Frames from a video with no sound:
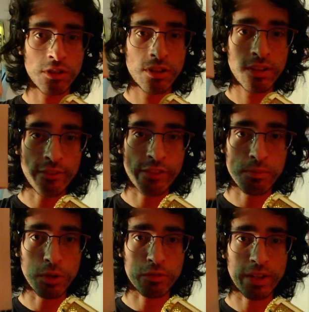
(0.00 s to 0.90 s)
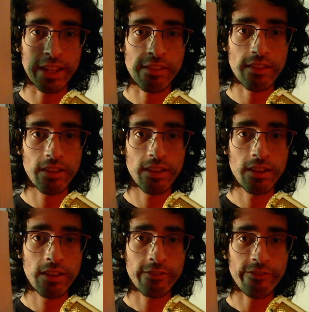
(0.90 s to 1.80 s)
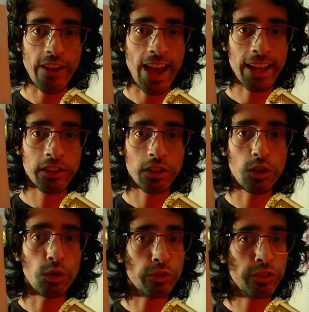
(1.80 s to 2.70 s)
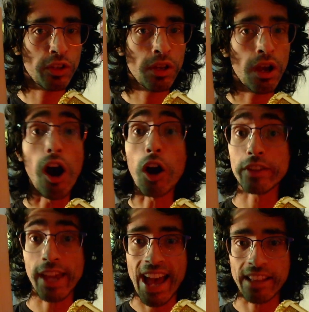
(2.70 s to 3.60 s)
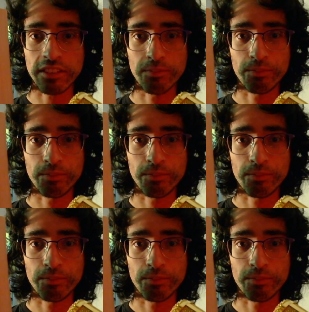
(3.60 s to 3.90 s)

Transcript: of this book reads, Fac ut ardeat,